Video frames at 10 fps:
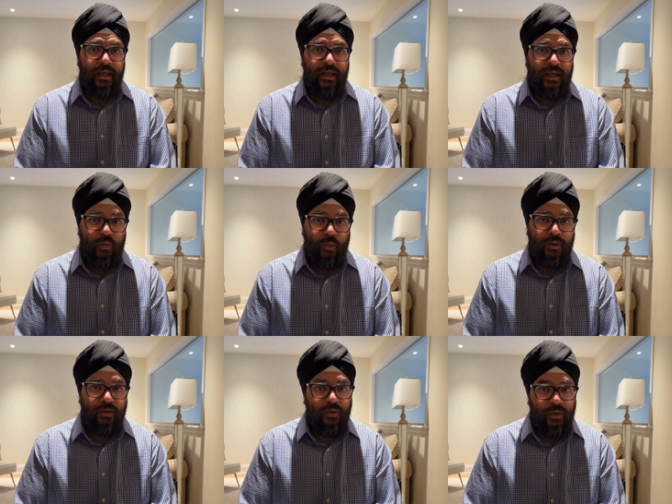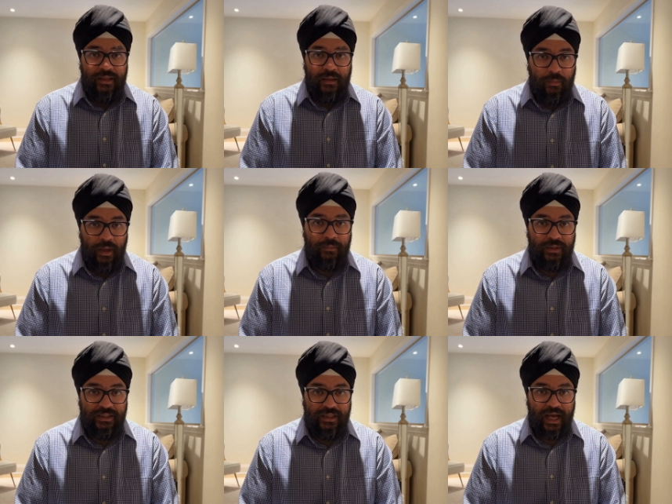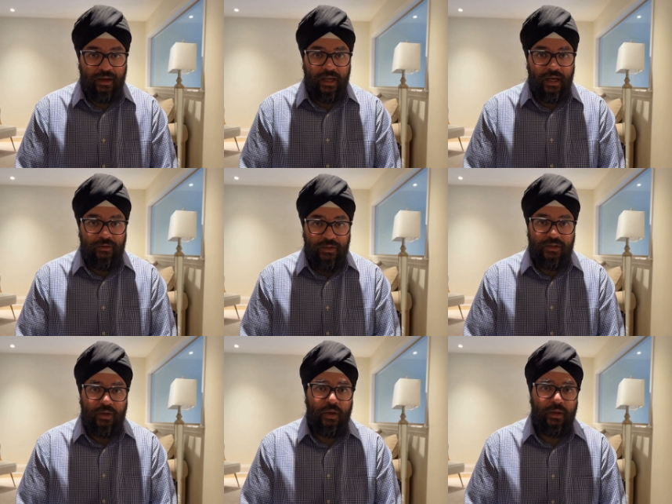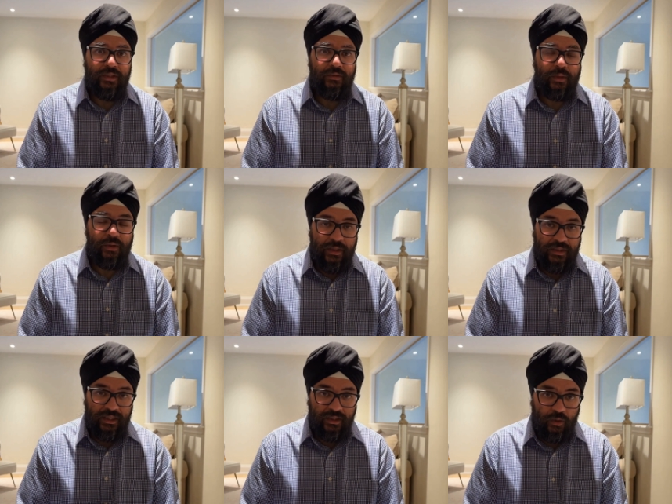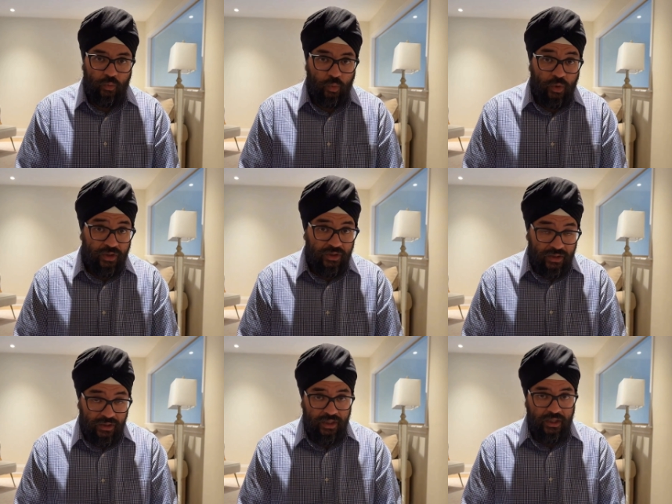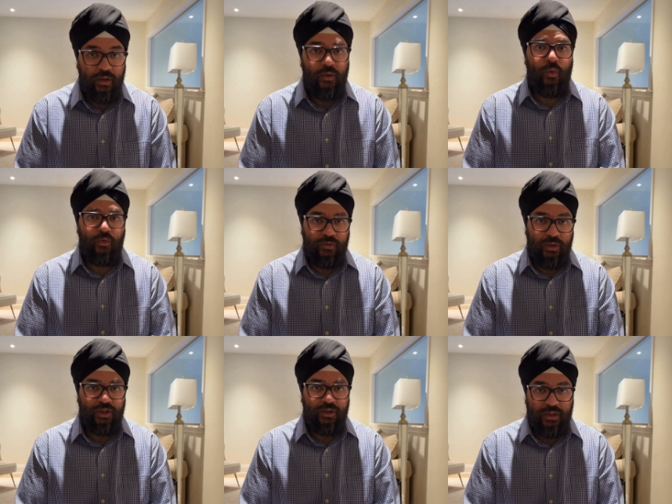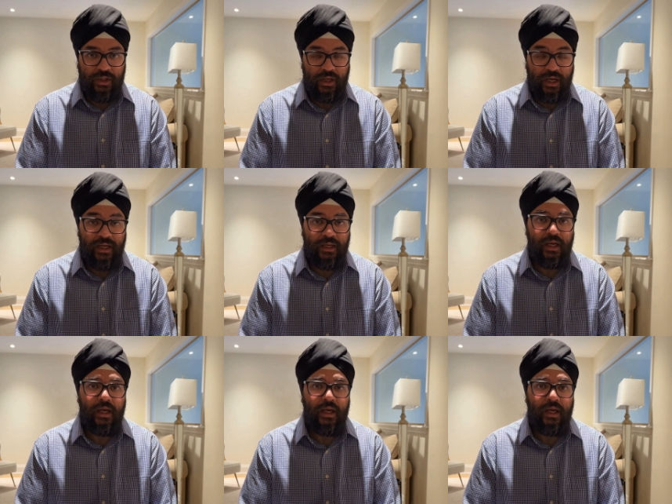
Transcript: It's worth noting that Brampton's townhouses are experiencing the worst year-over-year decline